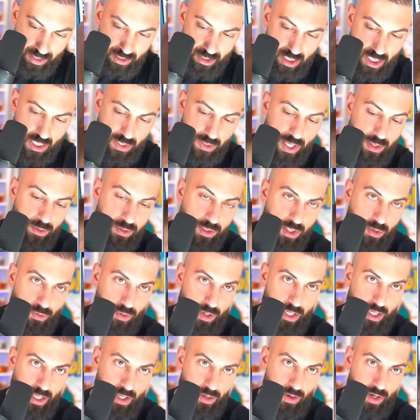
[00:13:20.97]
think the grade was over
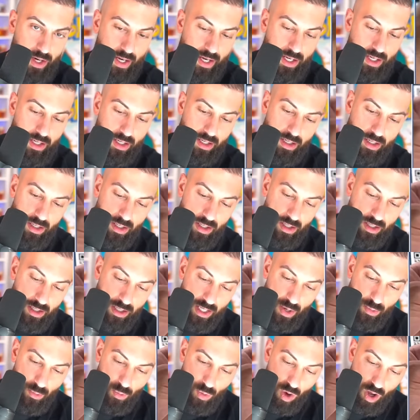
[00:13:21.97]
here, right?
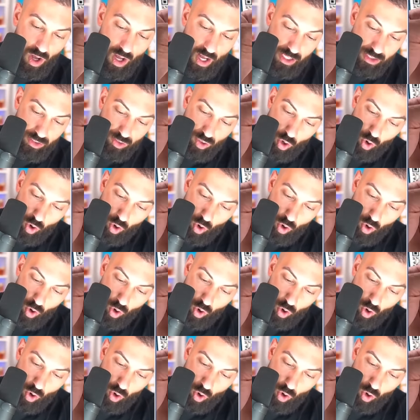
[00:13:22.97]
It was.